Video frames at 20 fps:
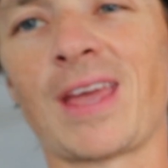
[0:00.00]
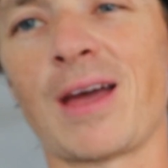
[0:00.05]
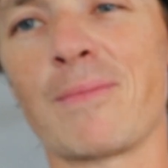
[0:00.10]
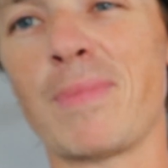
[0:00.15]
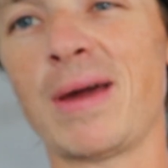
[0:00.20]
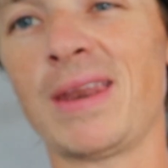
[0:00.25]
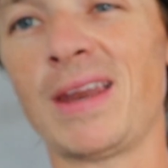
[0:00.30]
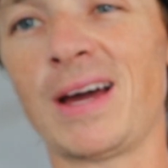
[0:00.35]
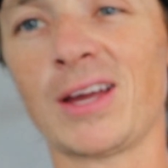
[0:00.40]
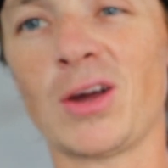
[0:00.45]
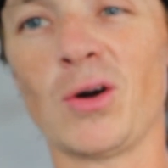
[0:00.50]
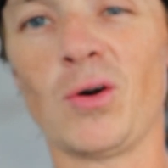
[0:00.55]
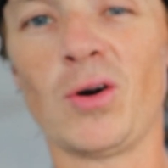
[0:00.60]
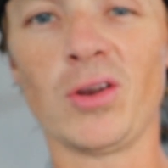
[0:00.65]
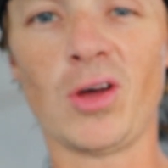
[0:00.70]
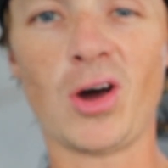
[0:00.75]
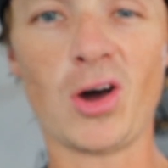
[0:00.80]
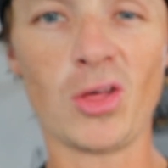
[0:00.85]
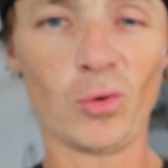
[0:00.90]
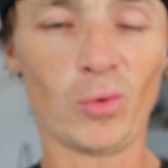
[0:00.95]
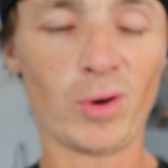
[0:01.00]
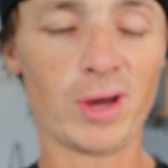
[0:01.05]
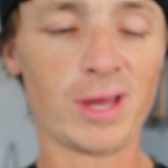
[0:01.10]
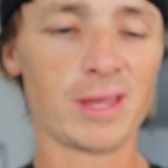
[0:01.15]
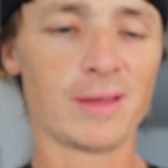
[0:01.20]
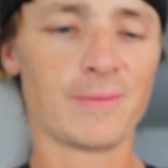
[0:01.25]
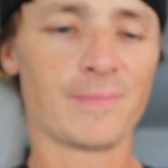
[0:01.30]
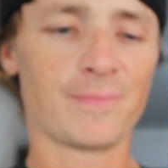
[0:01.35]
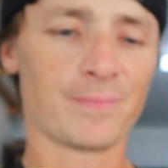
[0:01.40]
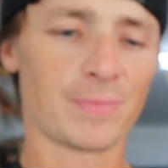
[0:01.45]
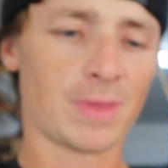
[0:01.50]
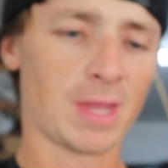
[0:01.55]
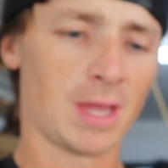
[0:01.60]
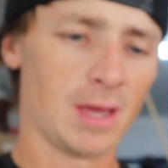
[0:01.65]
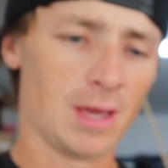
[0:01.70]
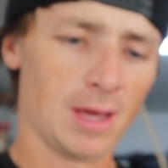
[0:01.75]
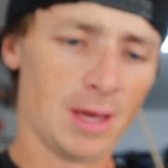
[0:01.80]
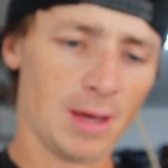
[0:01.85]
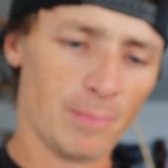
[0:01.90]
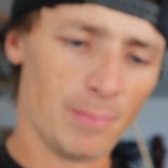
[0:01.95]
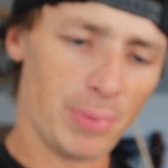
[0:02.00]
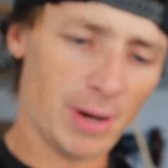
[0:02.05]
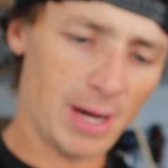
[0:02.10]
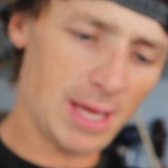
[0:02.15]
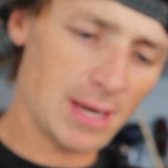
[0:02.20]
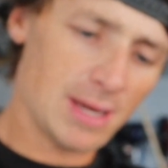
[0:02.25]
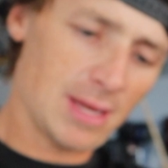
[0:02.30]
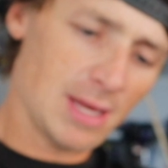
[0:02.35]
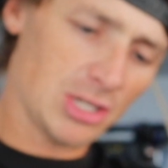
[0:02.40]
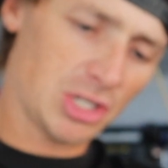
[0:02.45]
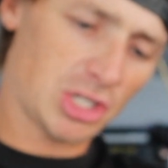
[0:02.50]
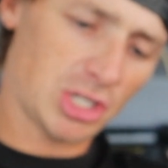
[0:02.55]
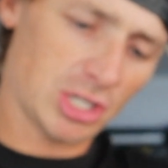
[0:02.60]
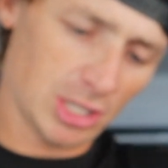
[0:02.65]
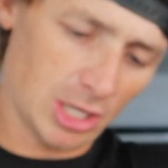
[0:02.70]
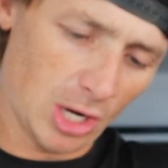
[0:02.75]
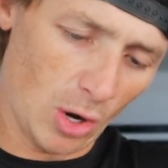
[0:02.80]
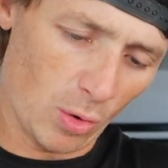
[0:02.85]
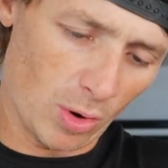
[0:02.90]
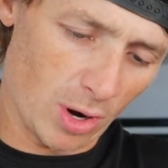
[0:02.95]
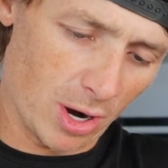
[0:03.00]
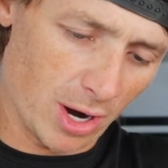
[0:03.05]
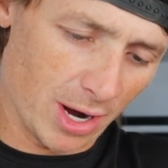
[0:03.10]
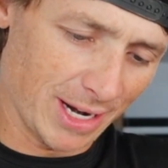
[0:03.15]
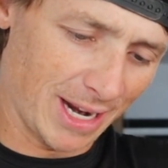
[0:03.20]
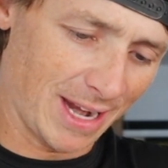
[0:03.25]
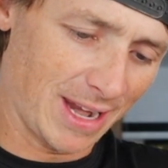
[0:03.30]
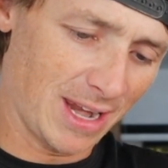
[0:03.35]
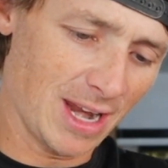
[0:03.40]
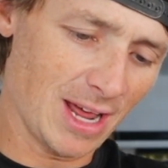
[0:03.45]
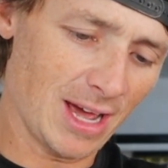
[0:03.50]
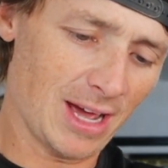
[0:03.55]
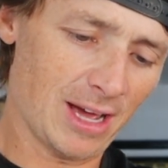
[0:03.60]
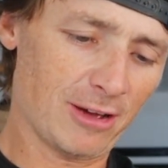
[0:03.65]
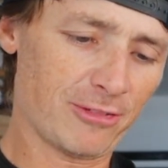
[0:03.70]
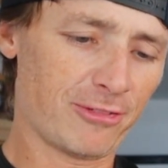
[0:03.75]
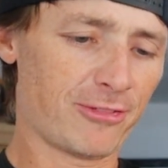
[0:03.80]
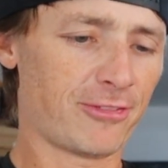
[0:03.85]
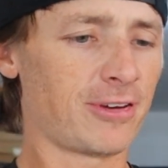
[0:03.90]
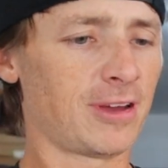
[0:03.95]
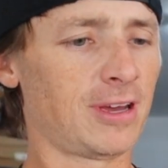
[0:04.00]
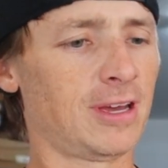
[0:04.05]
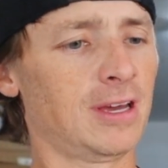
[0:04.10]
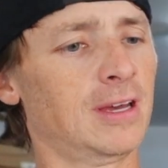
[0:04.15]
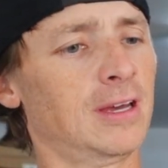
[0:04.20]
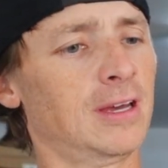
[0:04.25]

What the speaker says: May not go on all the way, but it should go on enough